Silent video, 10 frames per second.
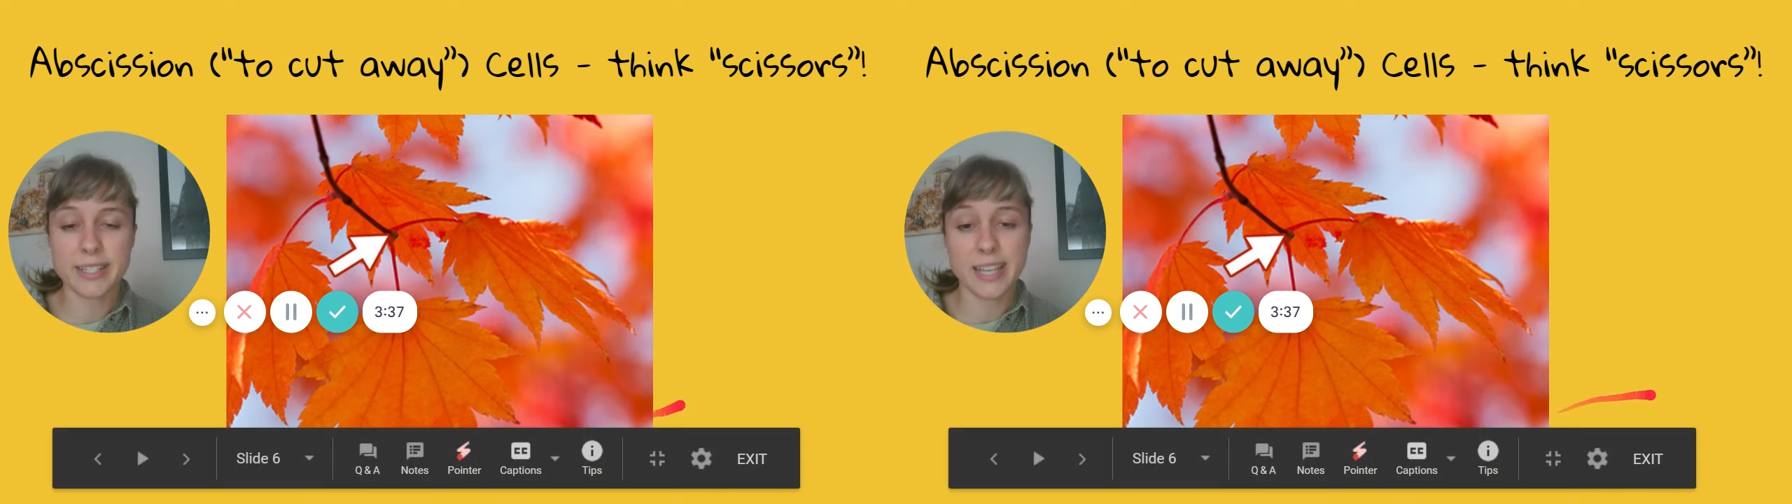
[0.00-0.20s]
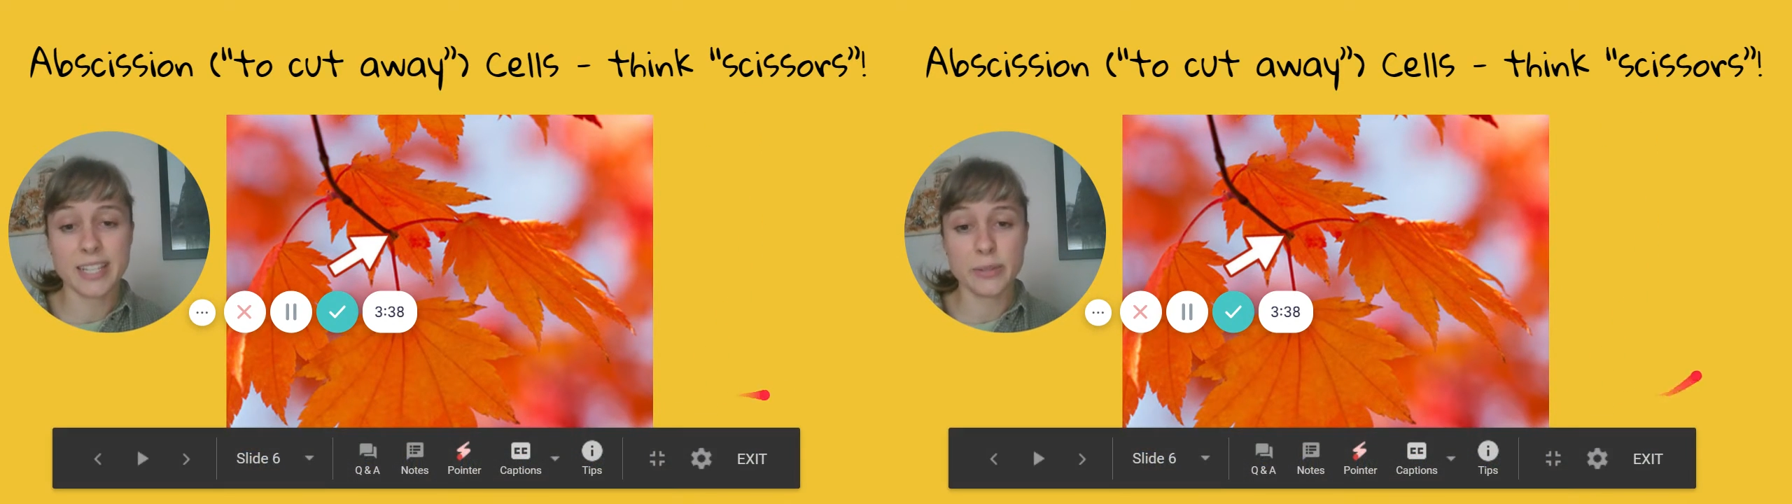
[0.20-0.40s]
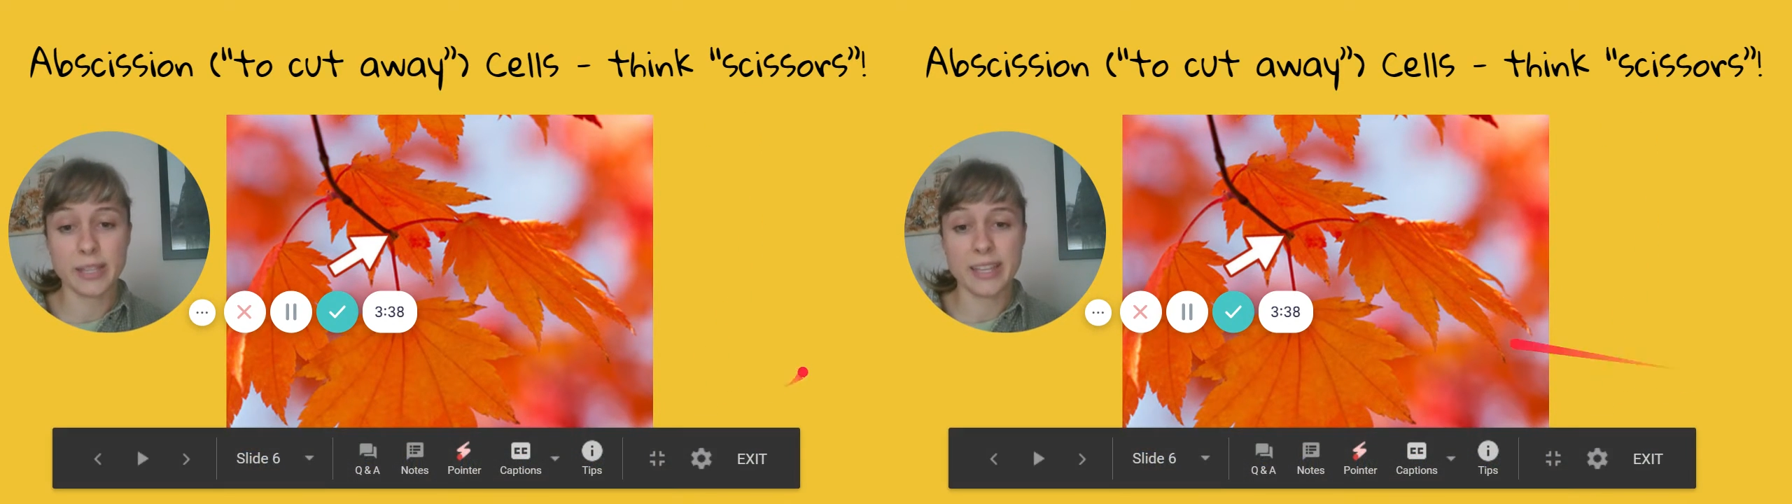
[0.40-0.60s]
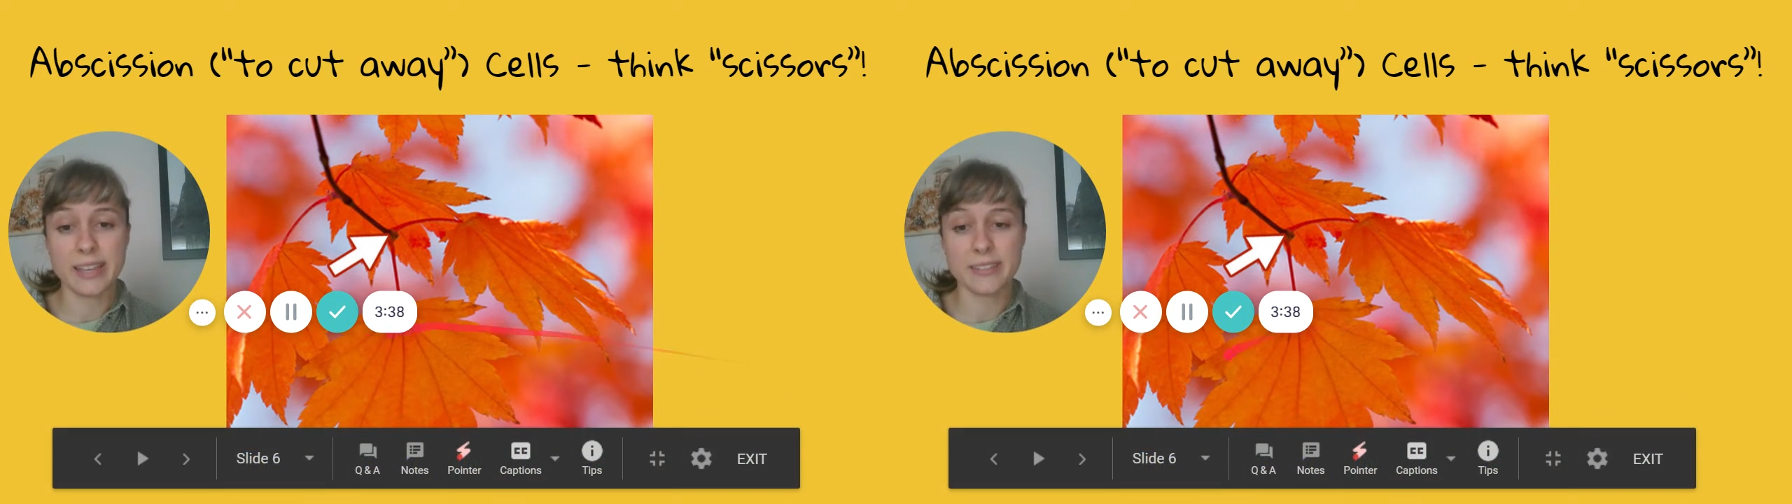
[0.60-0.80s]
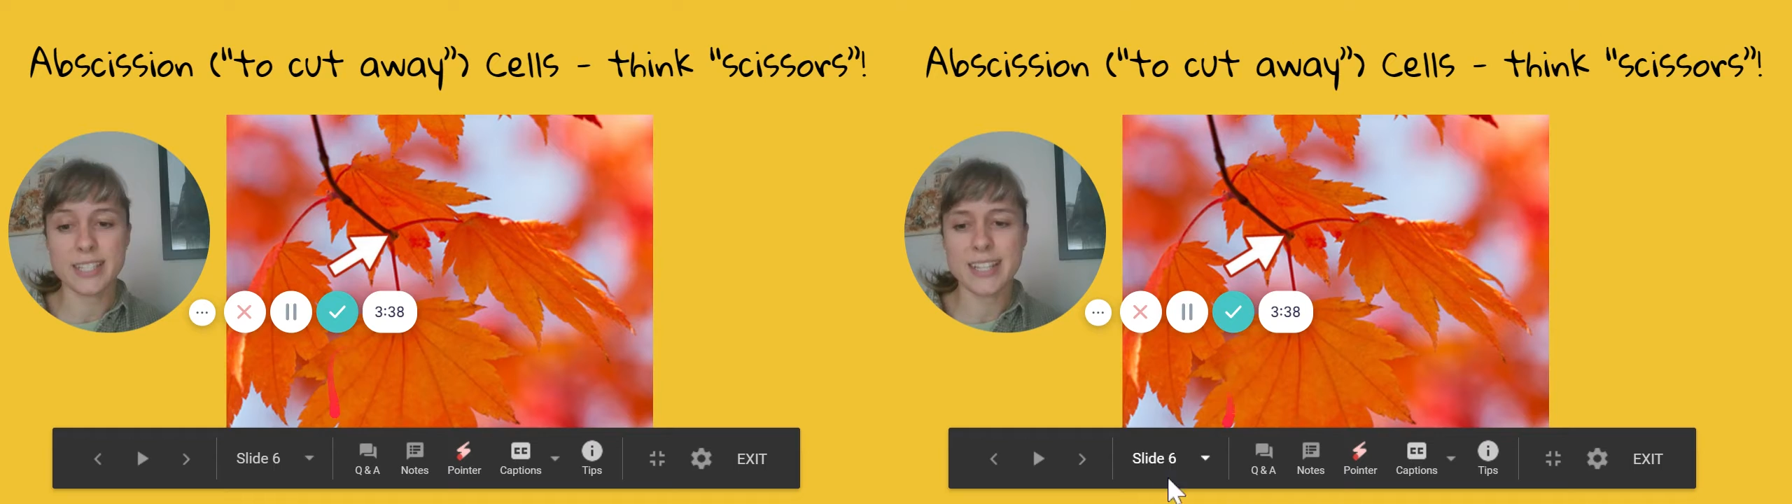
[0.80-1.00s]
say to the
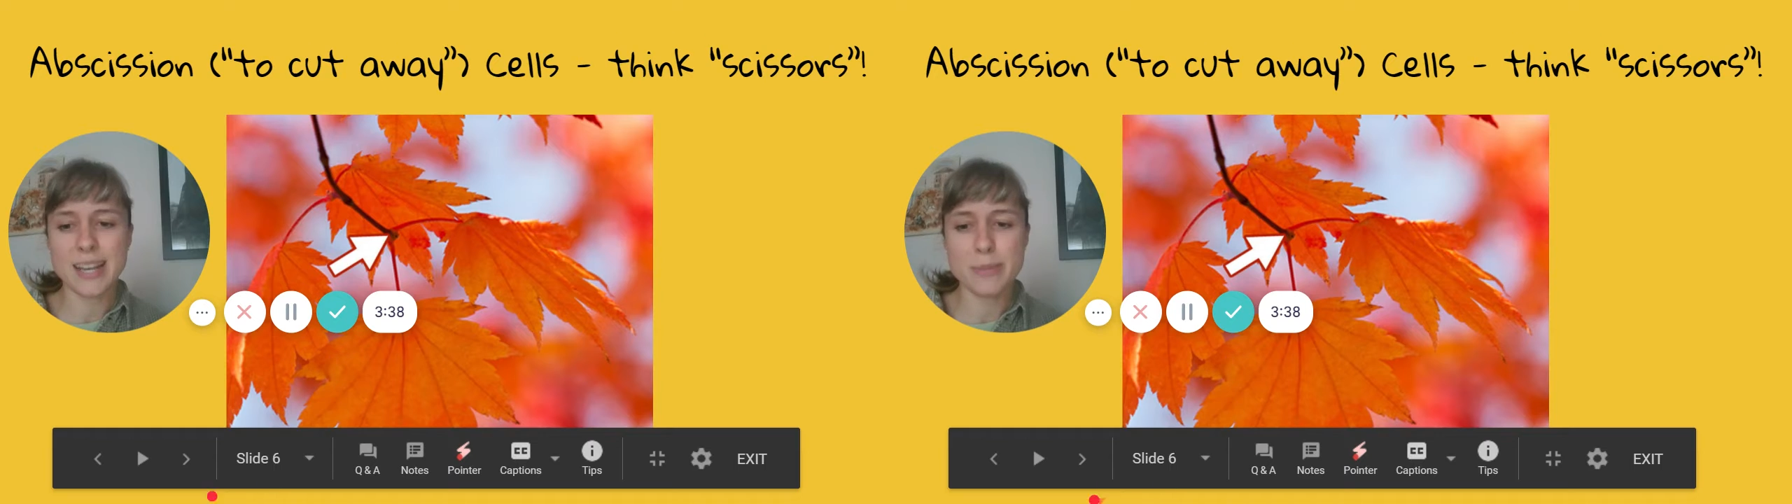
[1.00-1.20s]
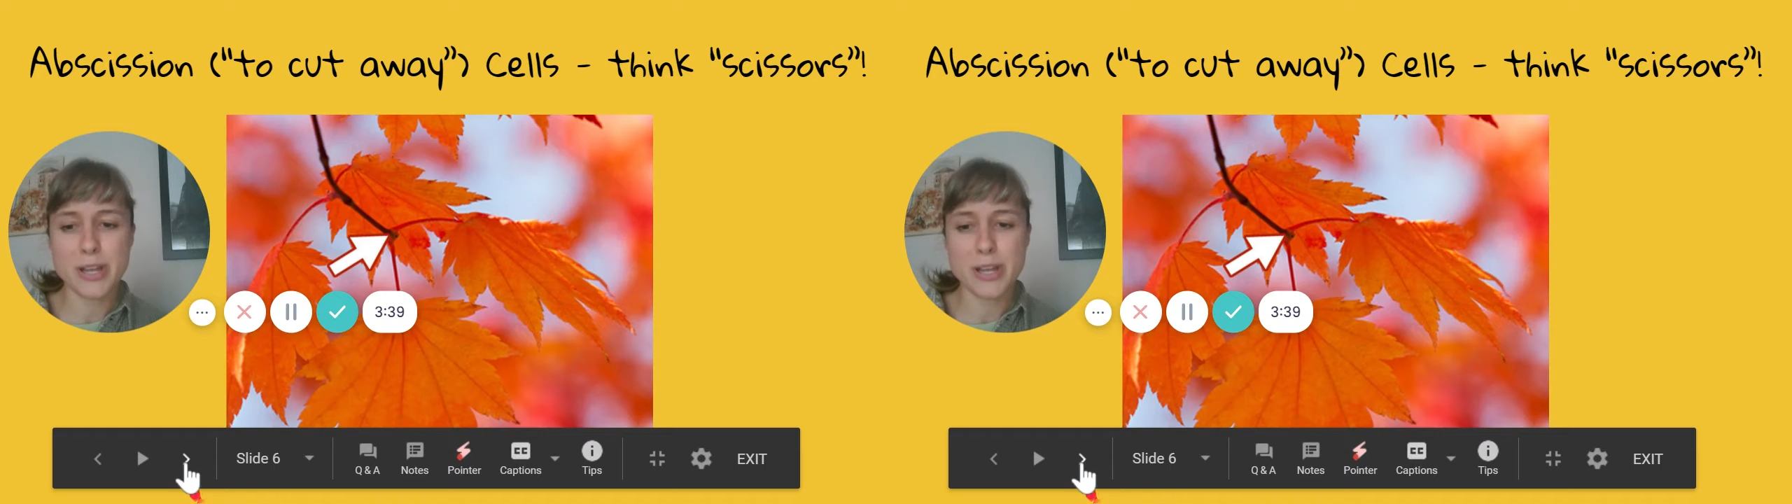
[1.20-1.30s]
leaves, it's time to